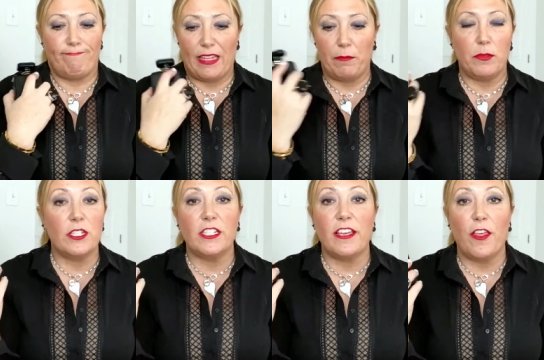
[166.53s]
like put
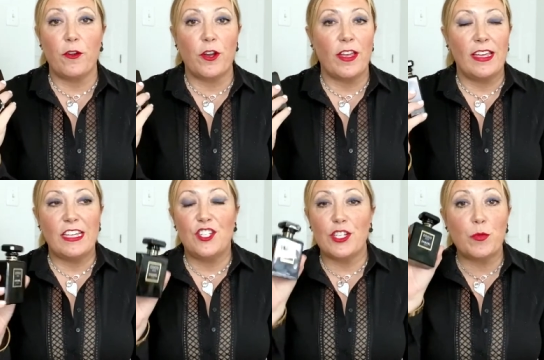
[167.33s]
together
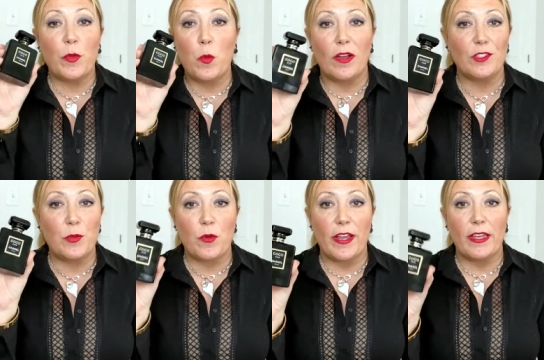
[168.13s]
just with one
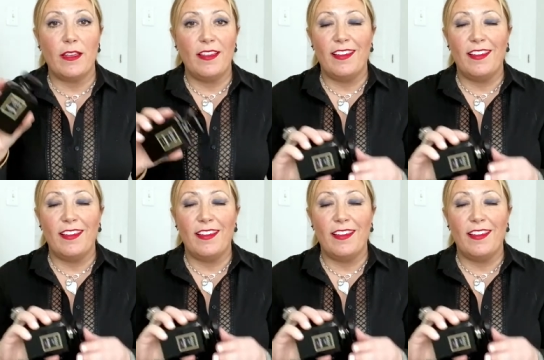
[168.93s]
spray.